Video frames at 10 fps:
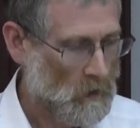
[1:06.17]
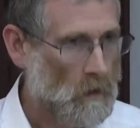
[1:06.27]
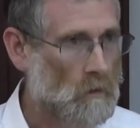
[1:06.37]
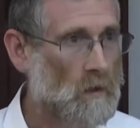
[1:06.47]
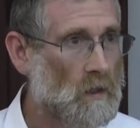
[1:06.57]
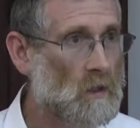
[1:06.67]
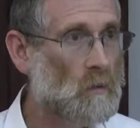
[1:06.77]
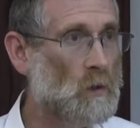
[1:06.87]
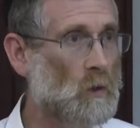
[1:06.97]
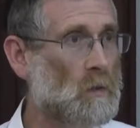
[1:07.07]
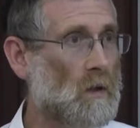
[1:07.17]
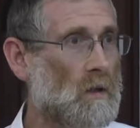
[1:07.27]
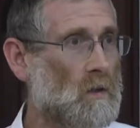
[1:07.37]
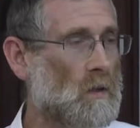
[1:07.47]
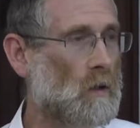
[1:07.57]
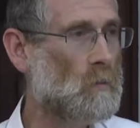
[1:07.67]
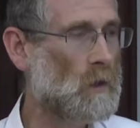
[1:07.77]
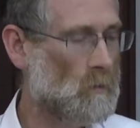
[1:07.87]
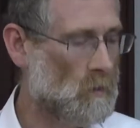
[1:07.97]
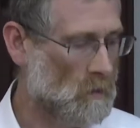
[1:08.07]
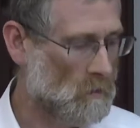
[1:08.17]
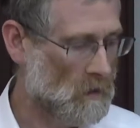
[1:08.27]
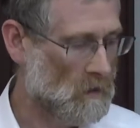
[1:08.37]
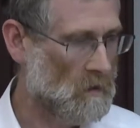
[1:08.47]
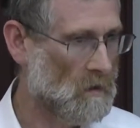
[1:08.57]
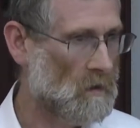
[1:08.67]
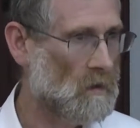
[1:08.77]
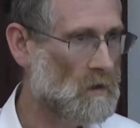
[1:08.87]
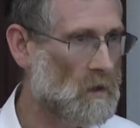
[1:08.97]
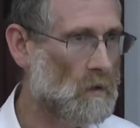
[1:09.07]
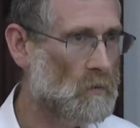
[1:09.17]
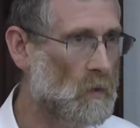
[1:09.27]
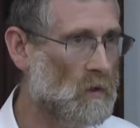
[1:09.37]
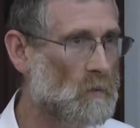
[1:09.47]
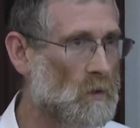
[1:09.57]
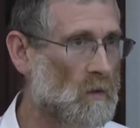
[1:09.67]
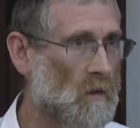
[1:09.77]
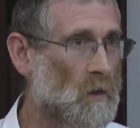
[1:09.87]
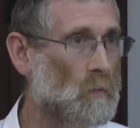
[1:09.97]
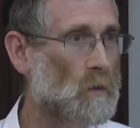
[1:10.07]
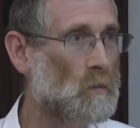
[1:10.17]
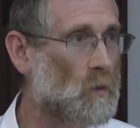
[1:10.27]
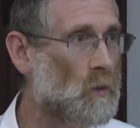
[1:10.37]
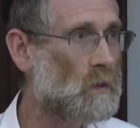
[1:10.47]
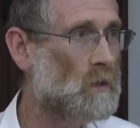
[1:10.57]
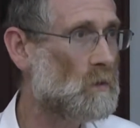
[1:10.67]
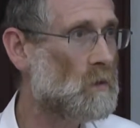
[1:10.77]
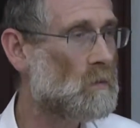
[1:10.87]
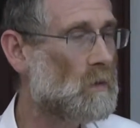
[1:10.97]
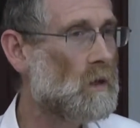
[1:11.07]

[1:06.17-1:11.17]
inviting me to present this paper, because it has forced me to think a bit more about